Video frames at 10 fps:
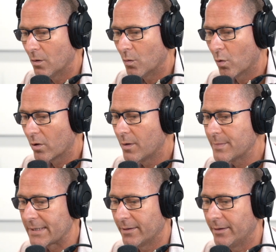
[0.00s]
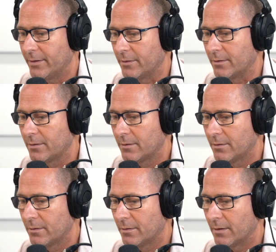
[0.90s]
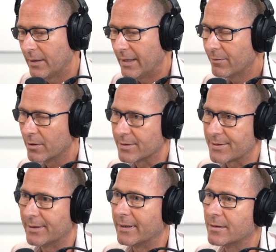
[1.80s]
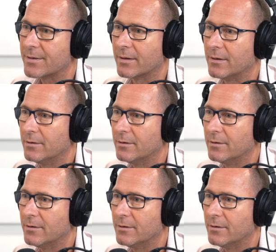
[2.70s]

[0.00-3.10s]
What I'm seeing, and everyone's seeing it, so mm.